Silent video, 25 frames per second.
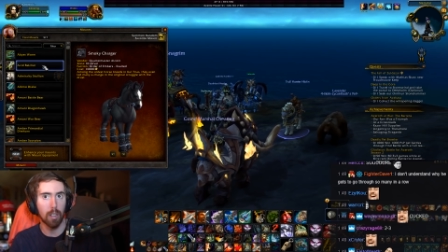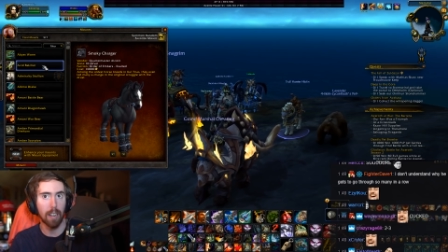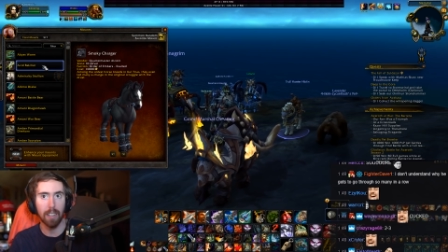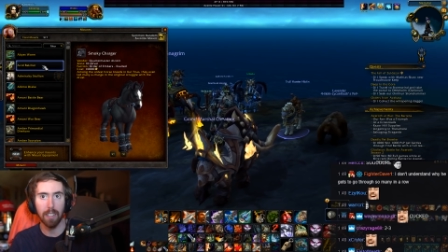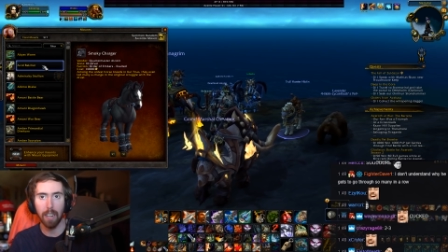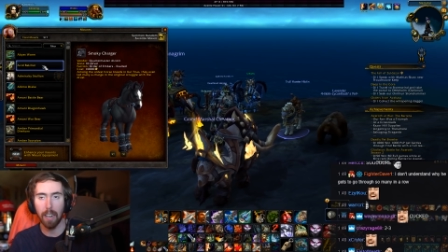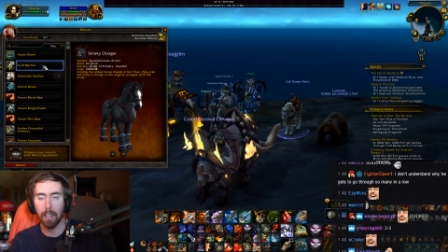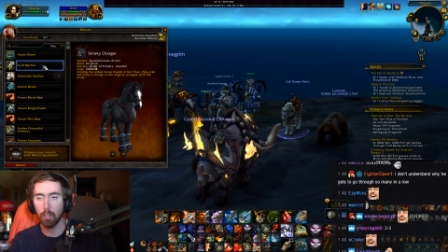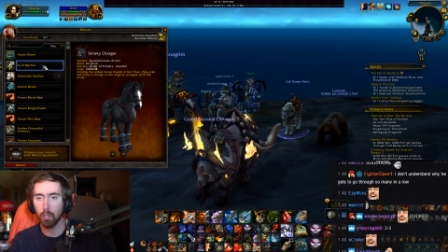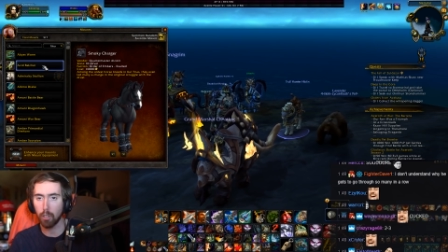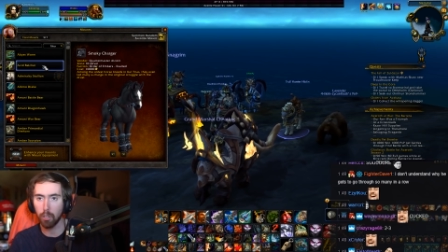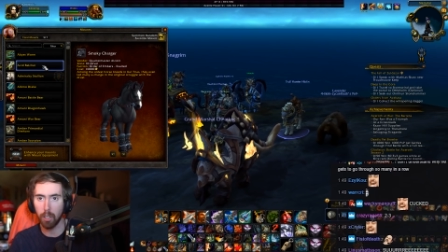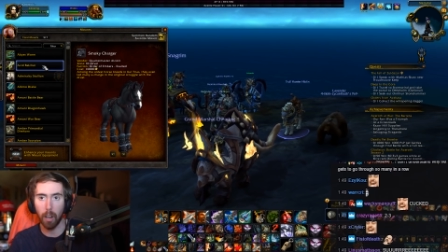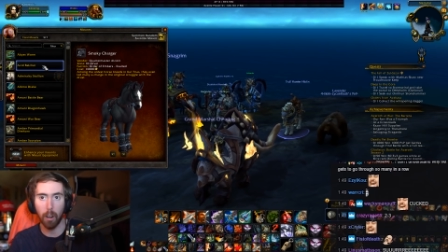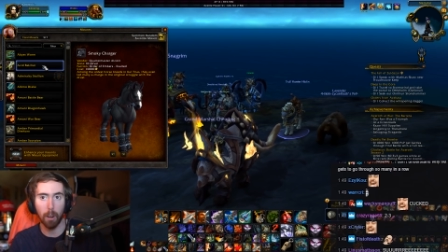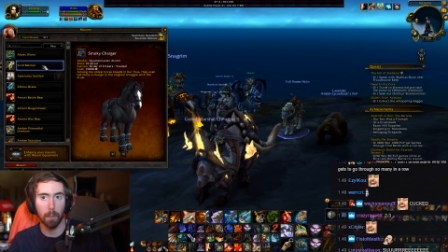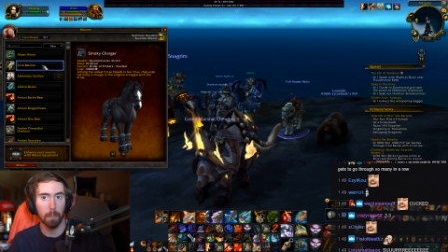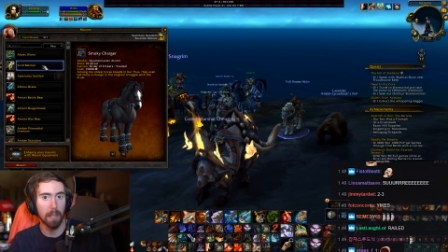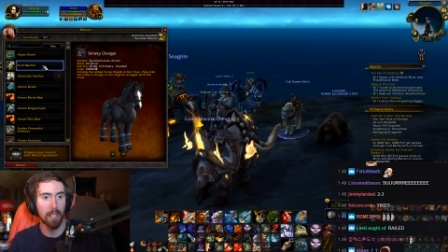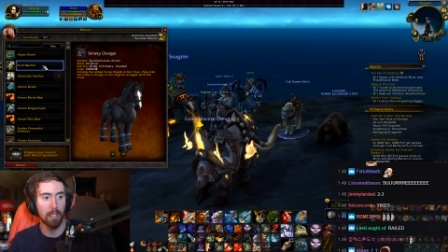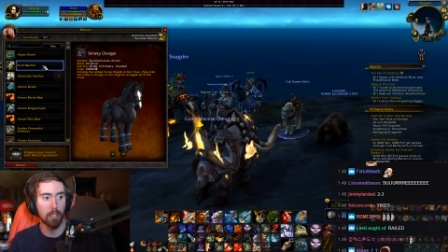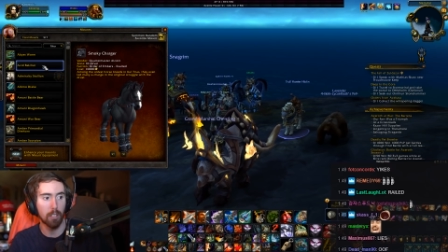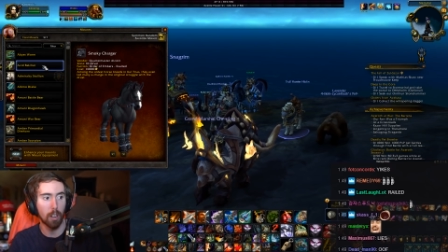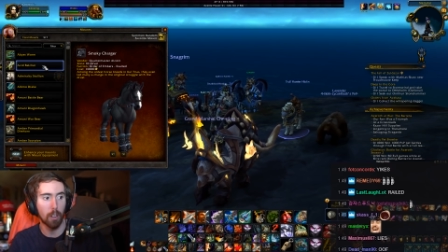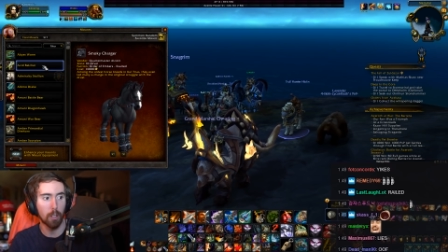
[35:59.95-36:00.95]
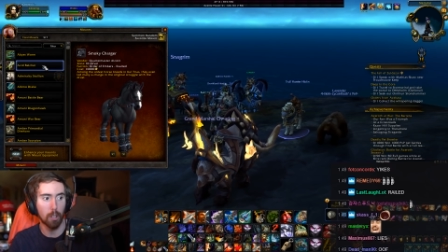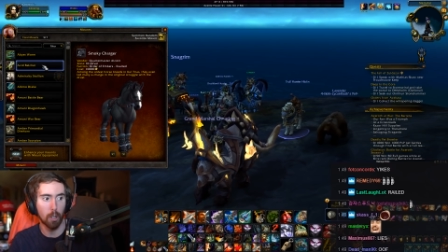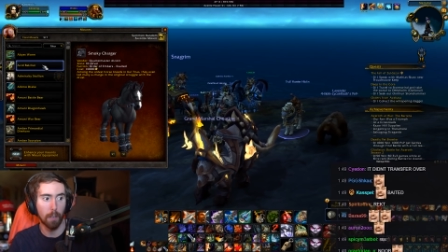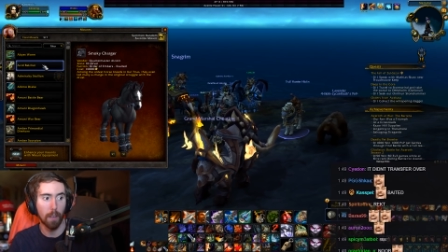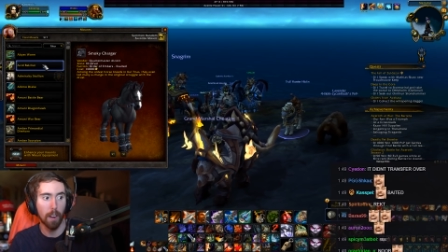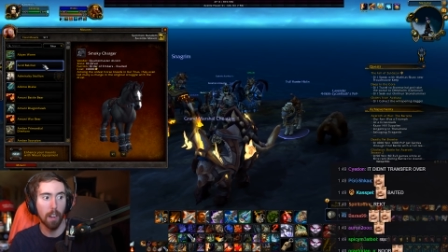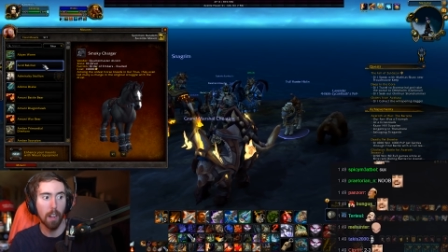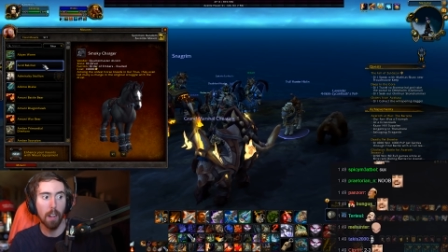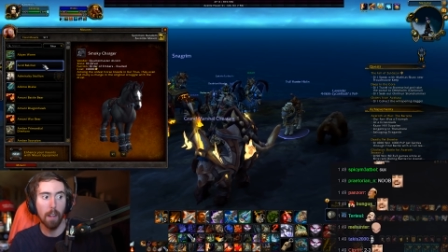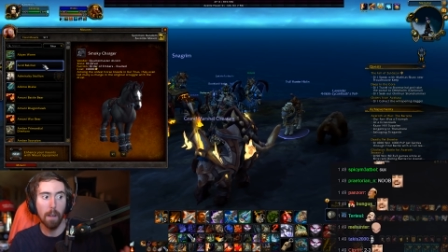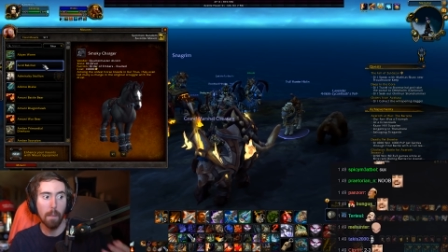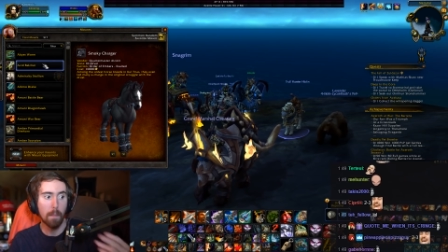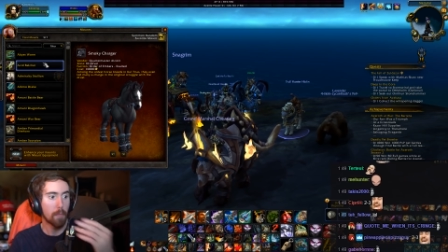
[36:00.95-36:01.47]
and I just copied this character.
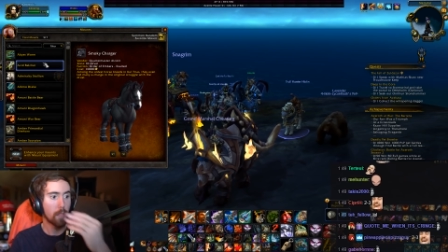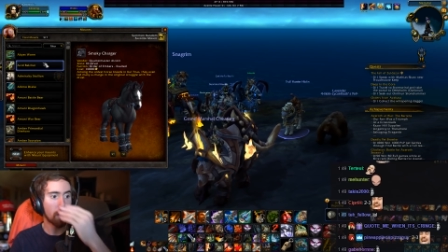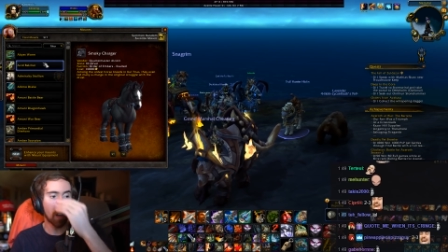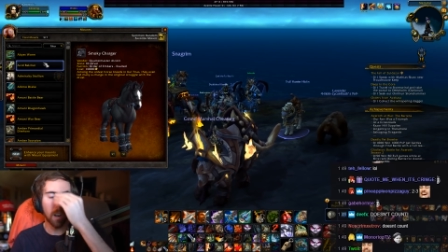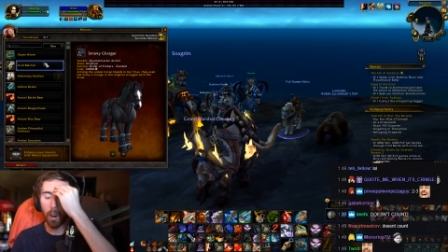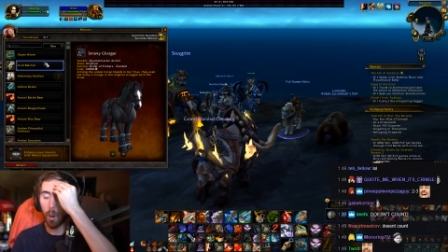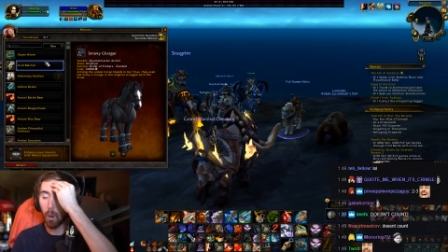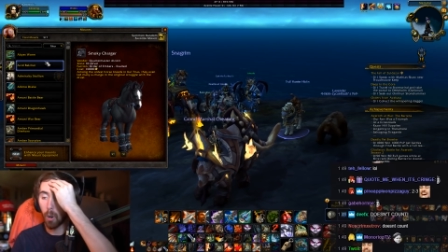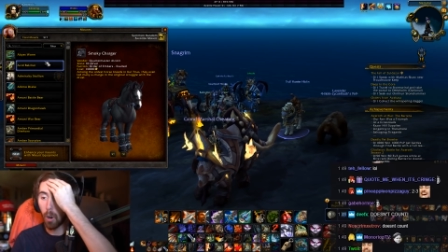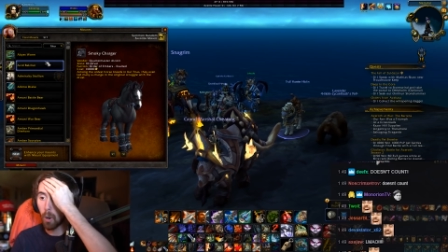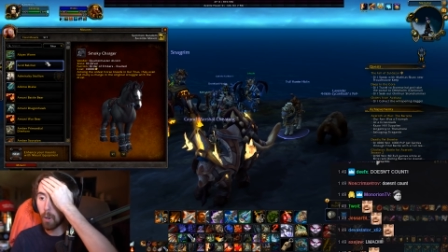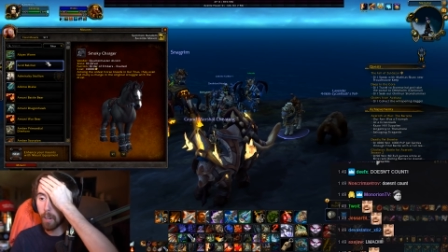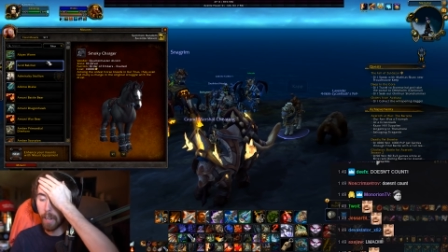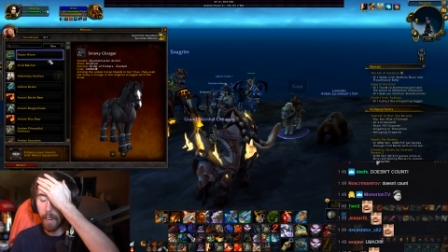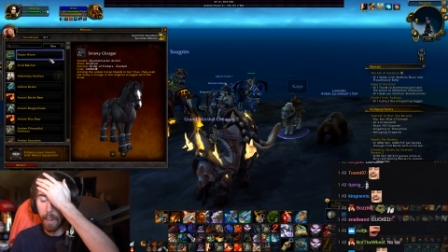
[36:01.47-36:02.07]
Oh, okay.